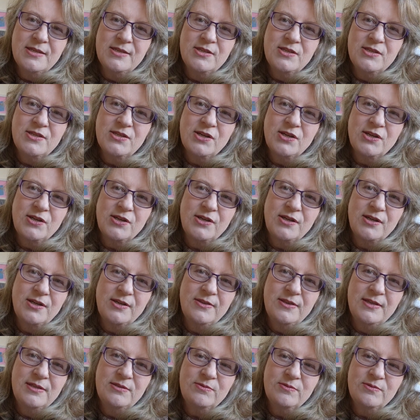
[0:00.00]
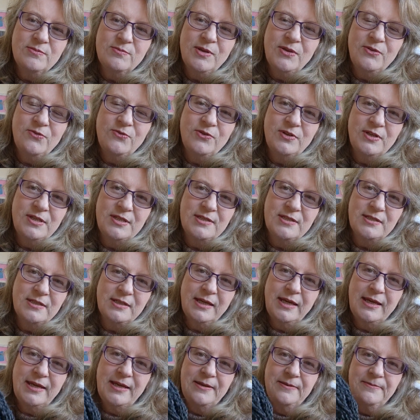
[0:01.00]
So this was my first
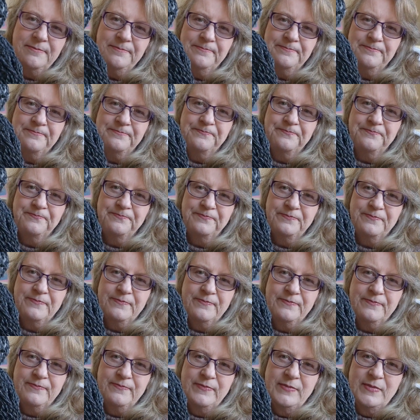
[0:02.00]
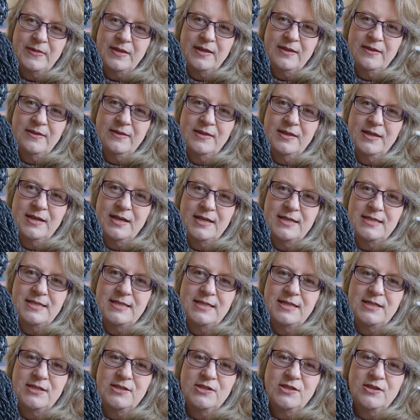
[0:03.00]
skein that I
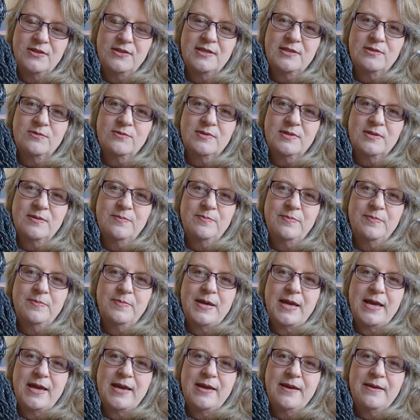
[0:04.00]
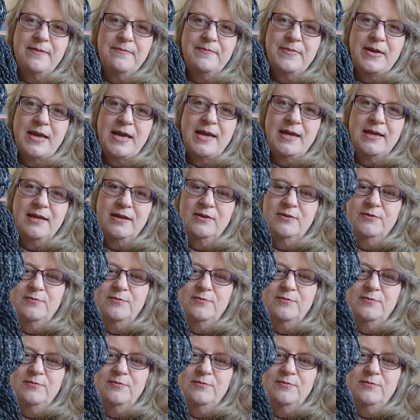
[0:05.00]
did. So this was a hank